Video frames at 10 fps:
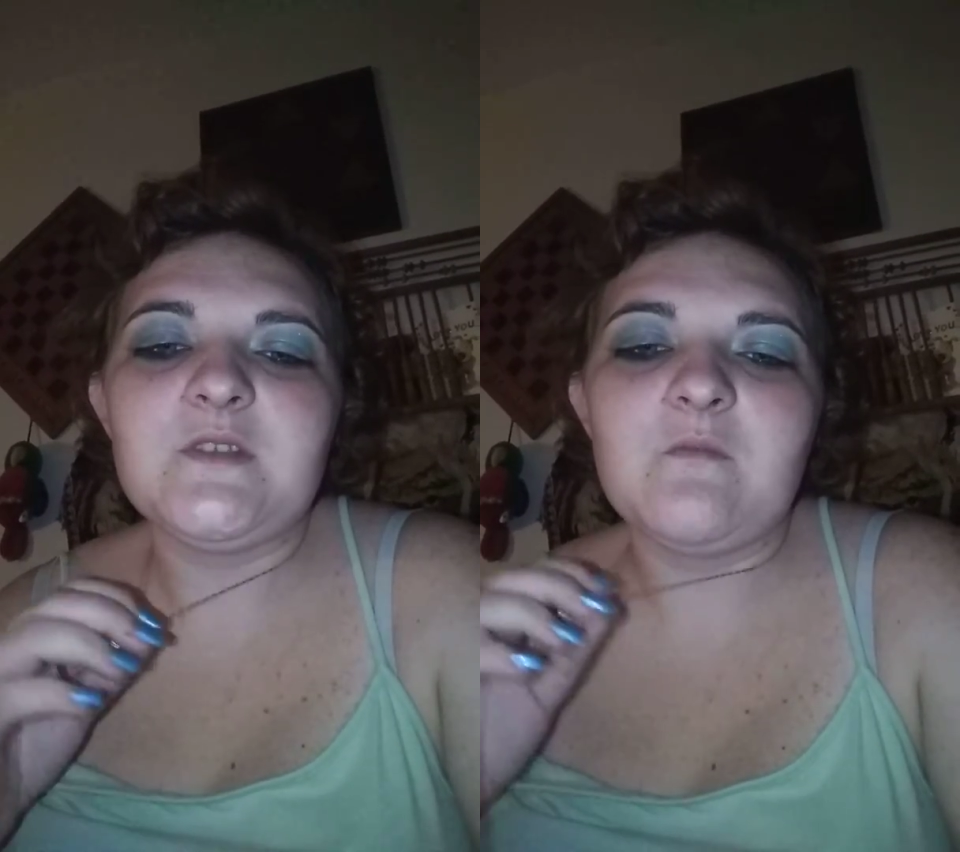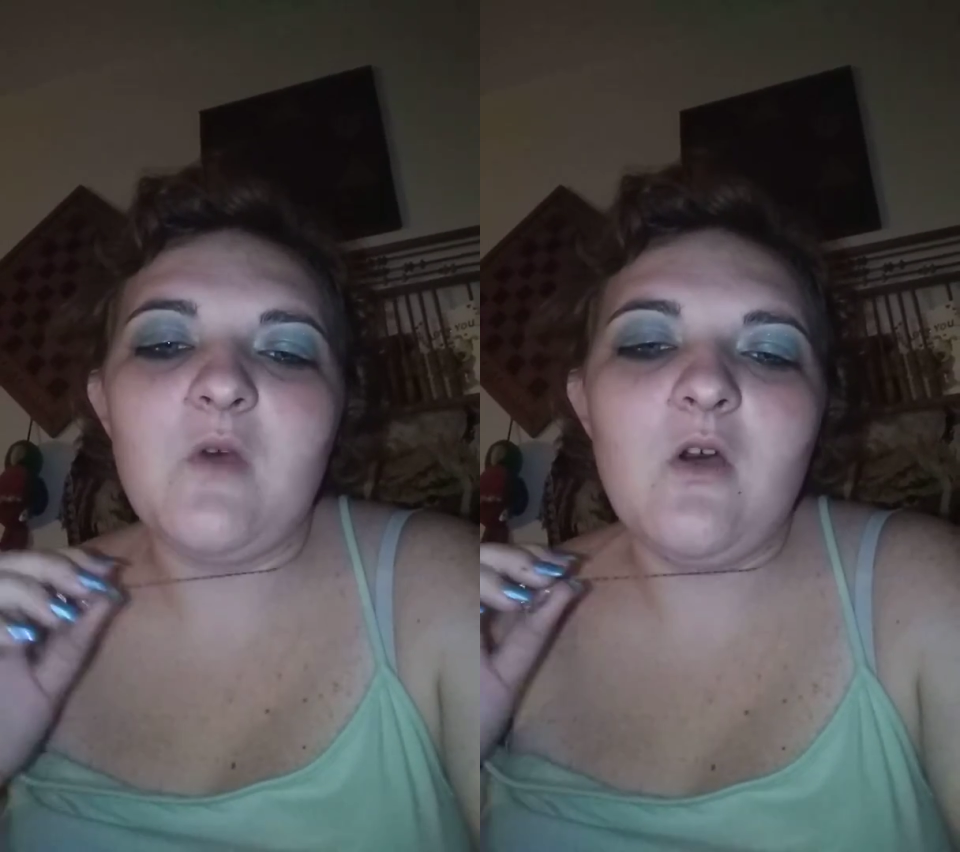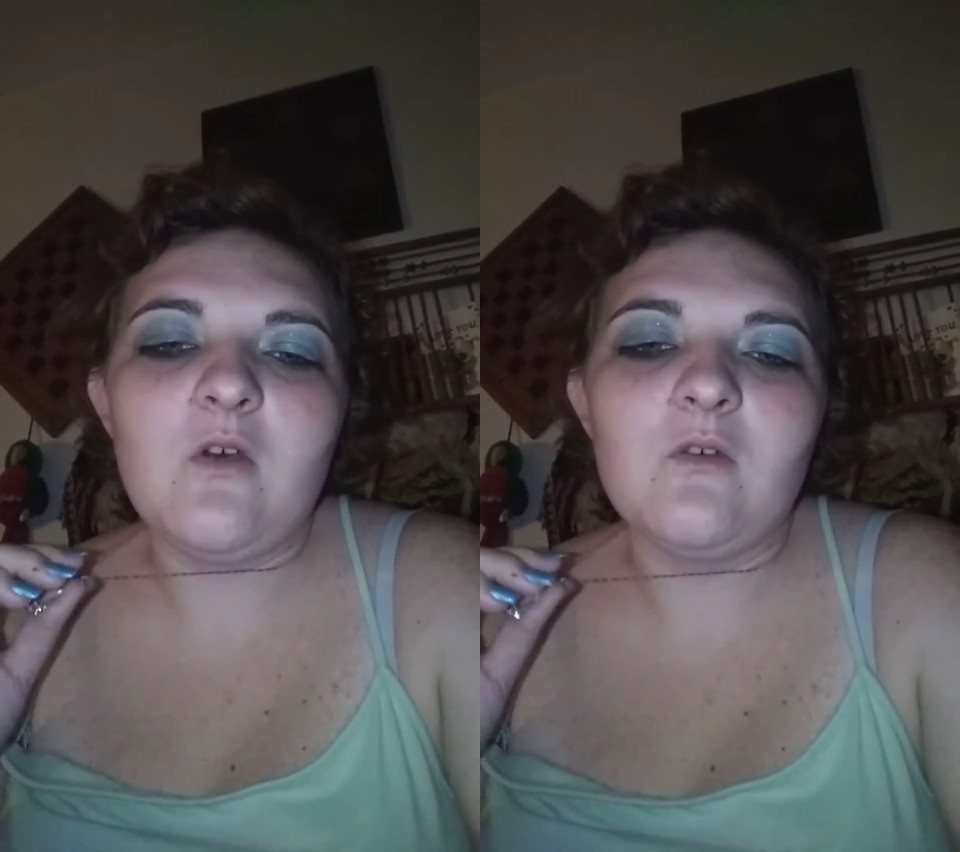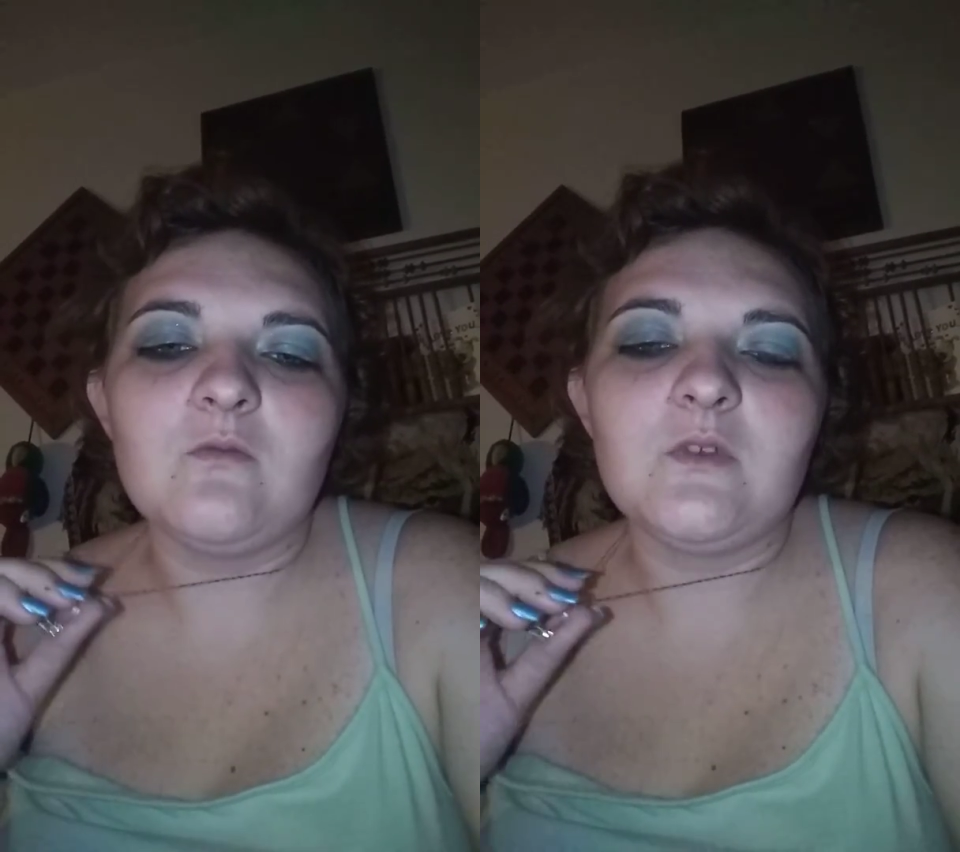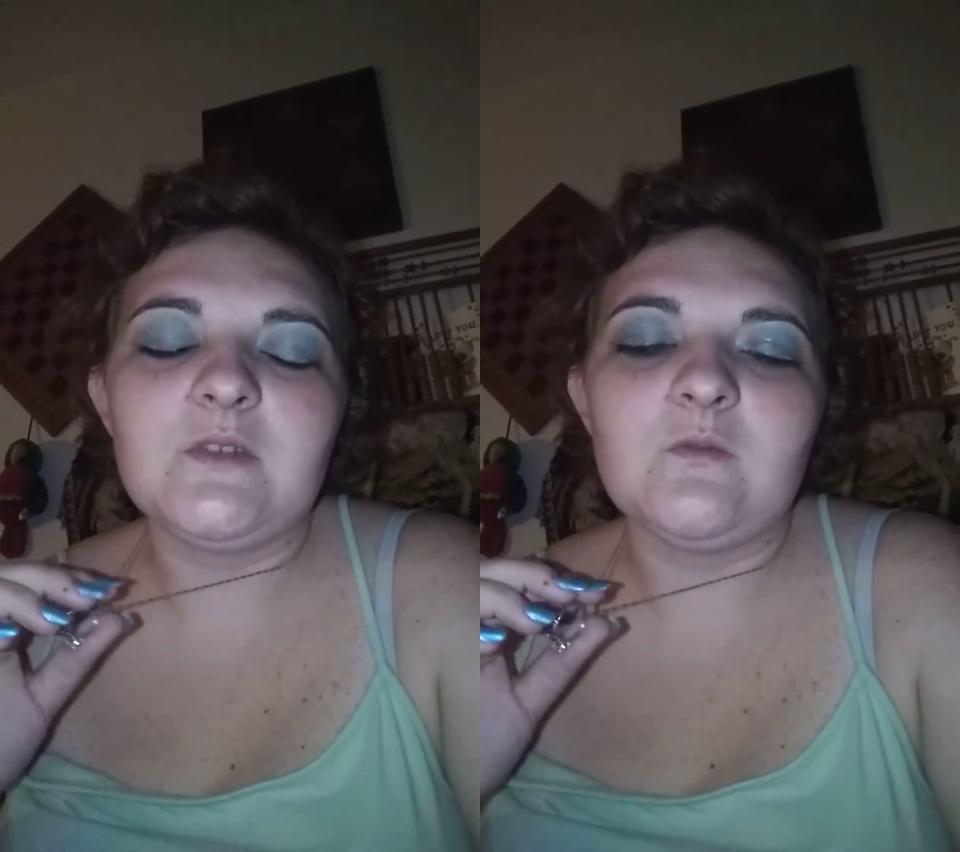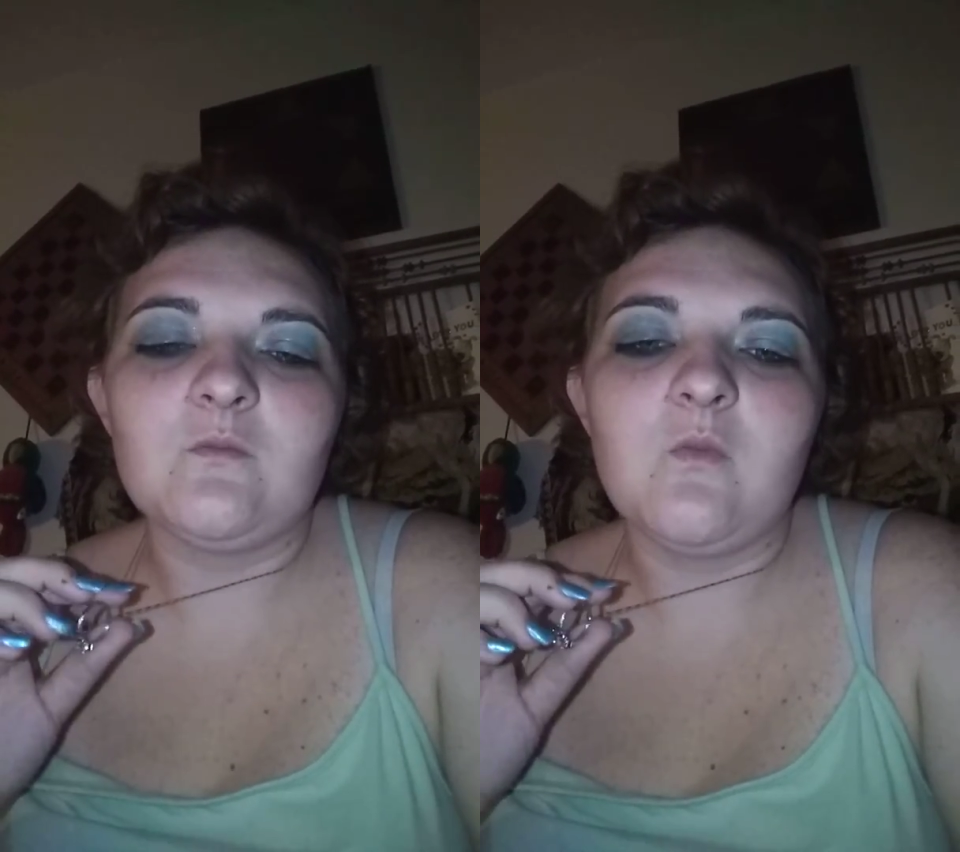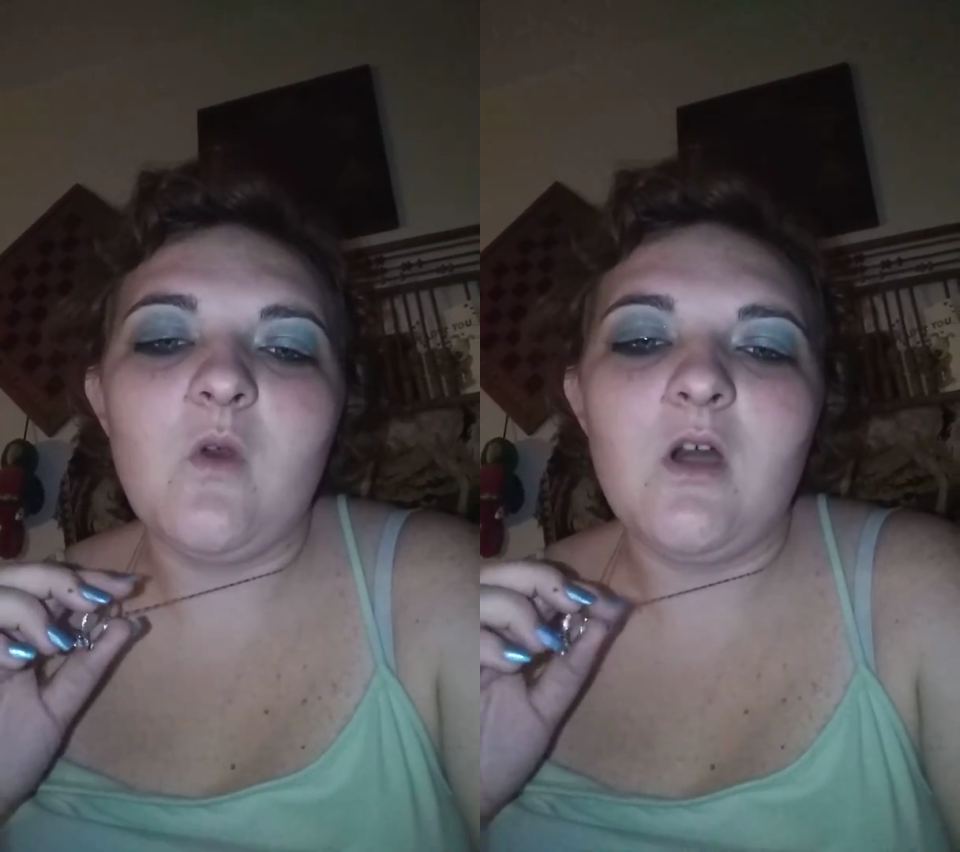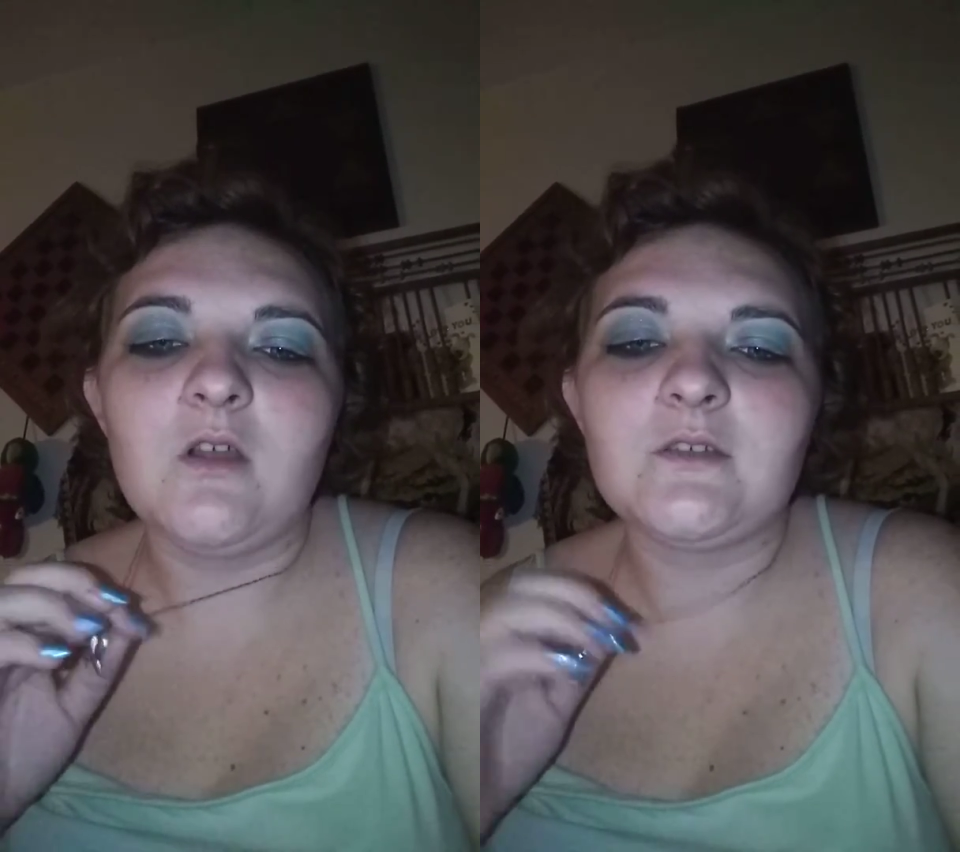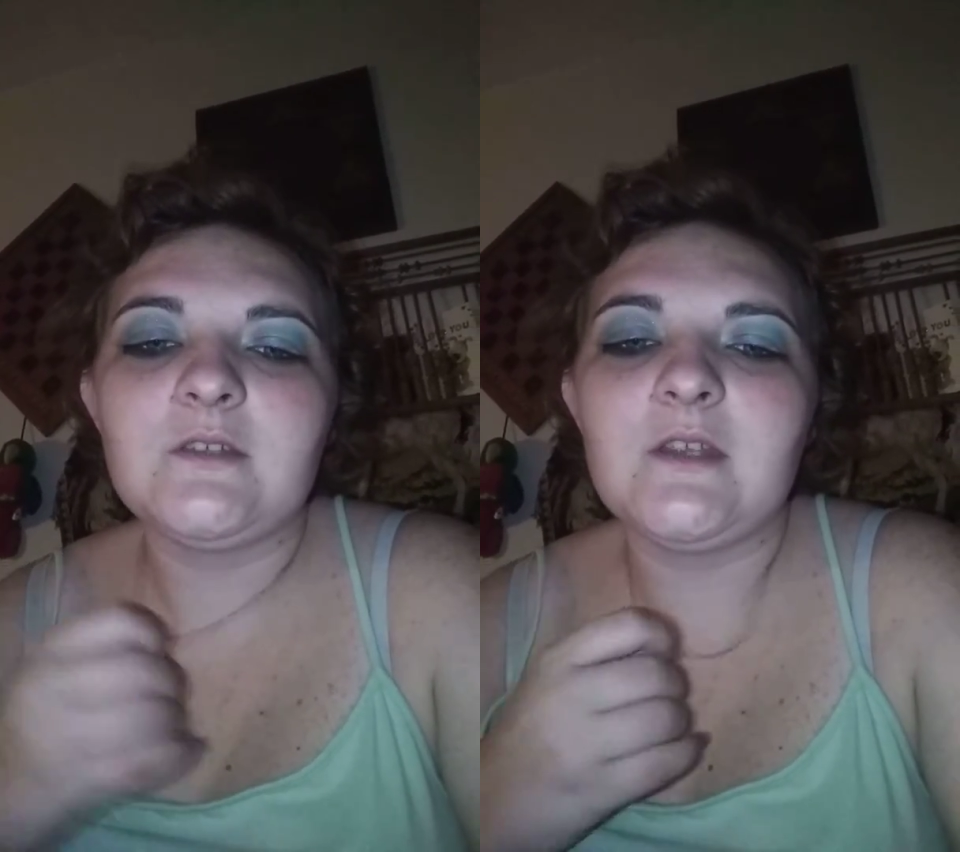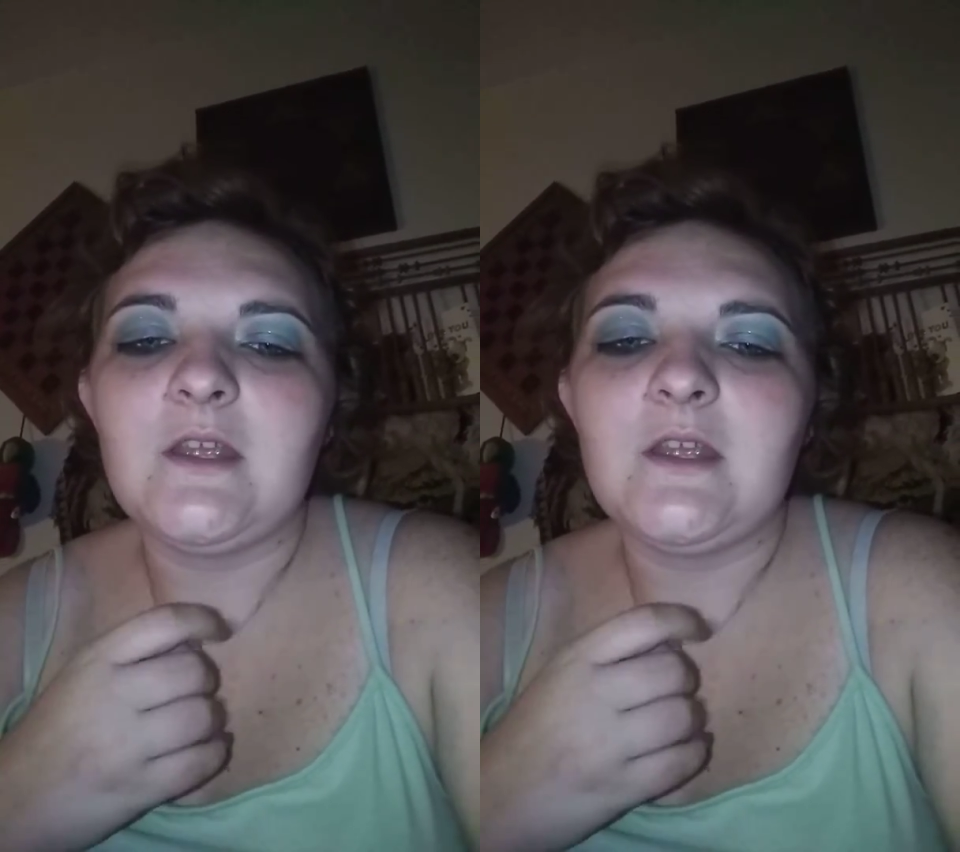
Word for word: to the mall and walked,